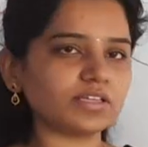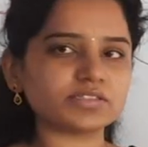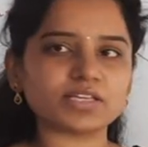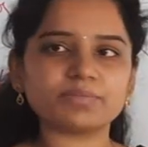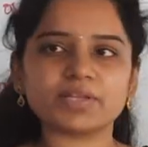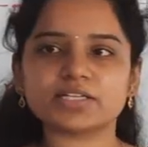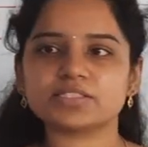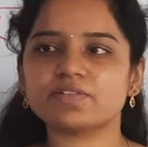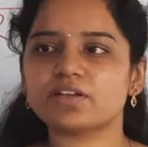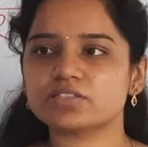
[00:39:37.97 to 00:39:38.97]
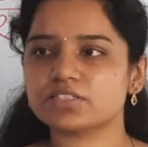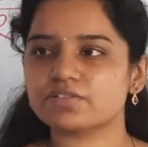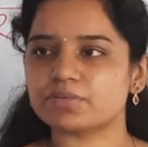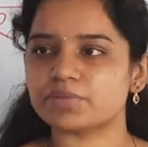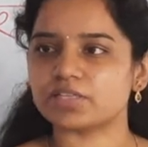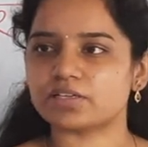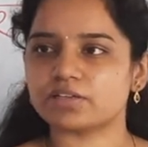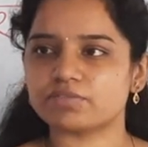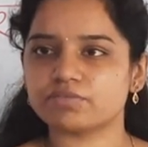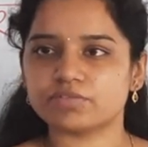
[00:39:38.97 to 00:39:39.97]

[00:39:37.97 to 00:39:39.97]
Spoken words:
the same direction velocity will be there.